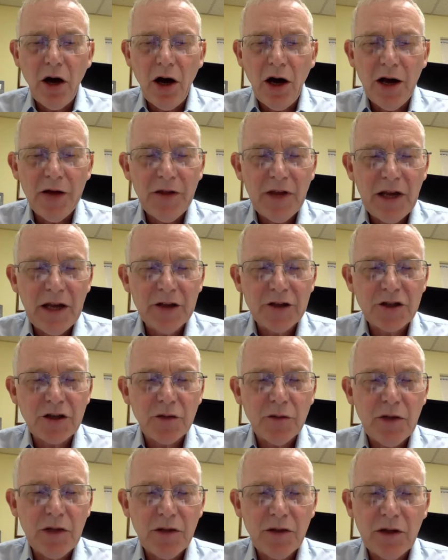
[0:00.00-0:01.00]
on the
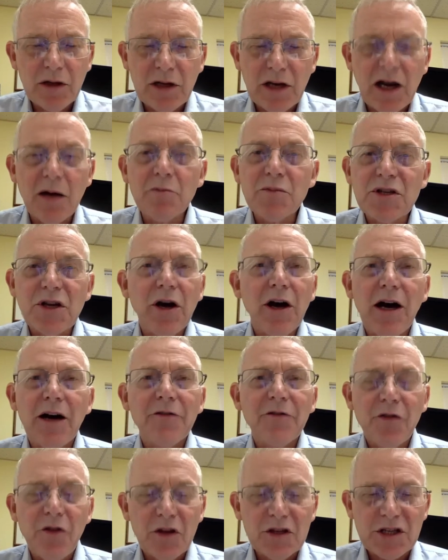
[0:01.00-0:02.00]
instrument that comes
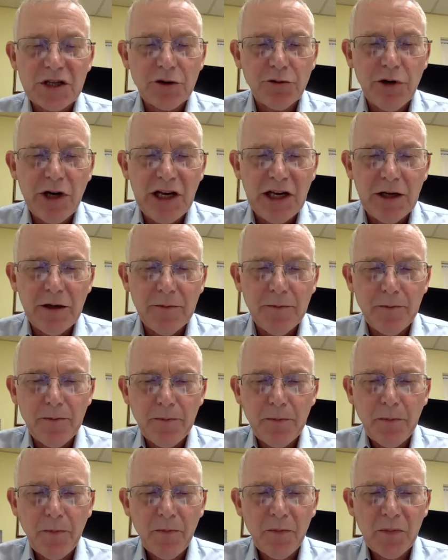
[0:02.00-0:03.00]
off the screen.
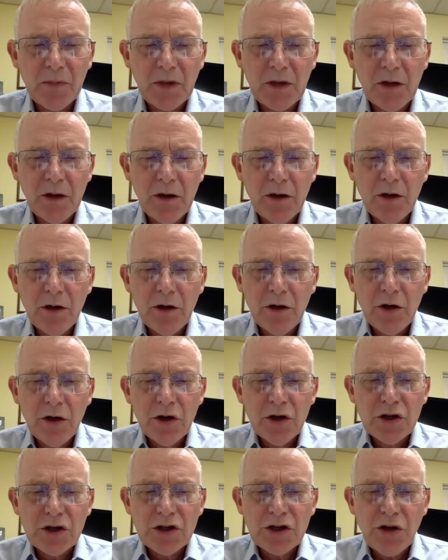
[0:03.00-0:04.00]

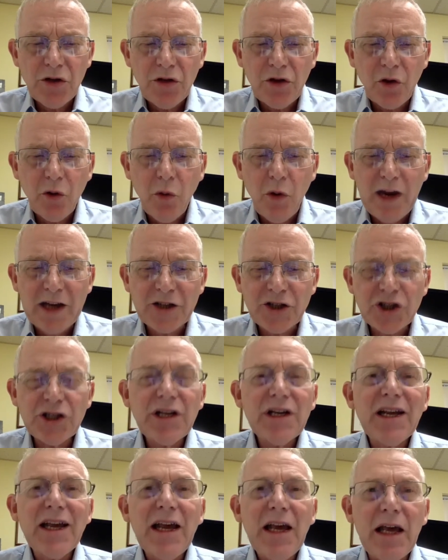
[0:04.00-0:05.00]
So the
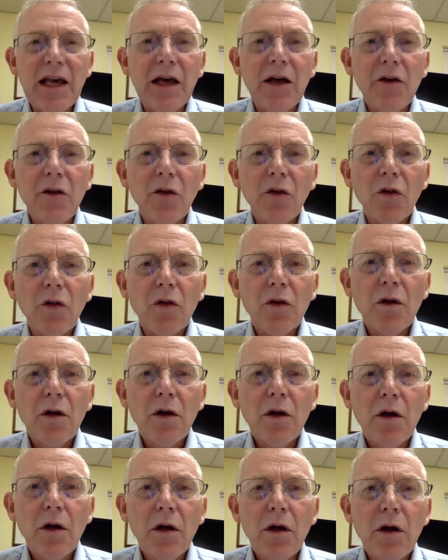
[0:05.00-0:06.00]
question is,
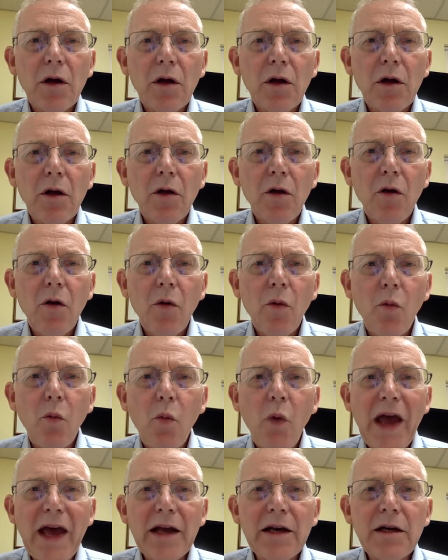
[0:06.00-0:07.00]

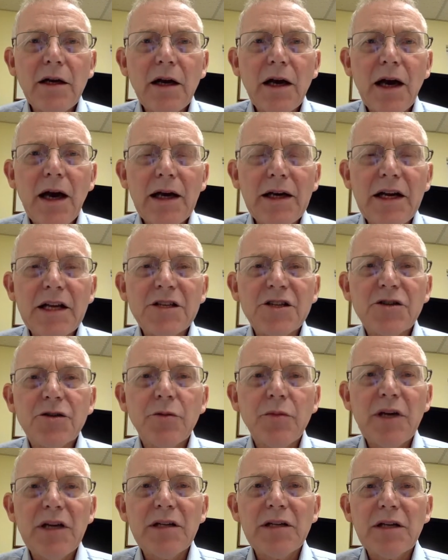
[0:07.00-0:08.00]
when an
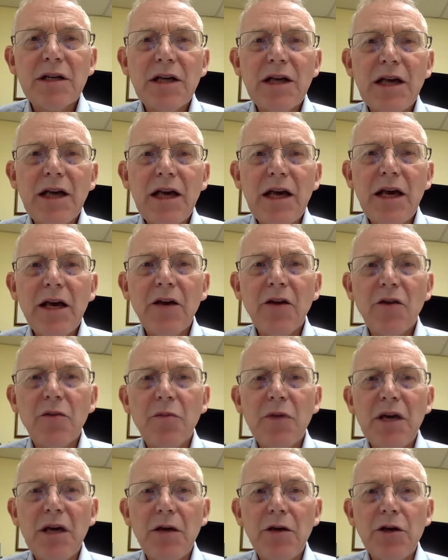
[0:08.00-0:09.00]
instrument is
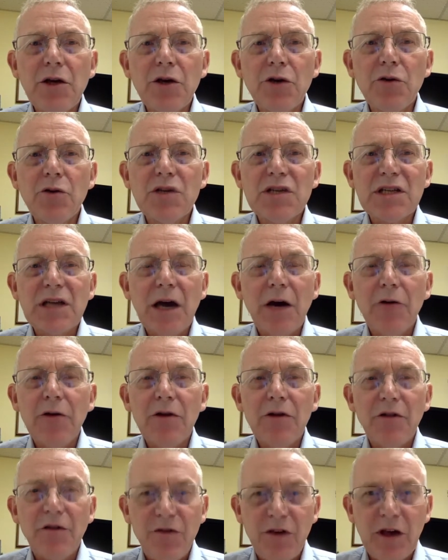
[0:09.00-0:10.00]
being used out
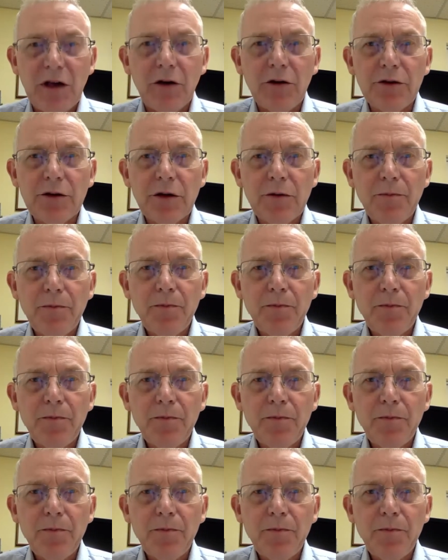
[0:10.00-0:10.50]
in the field,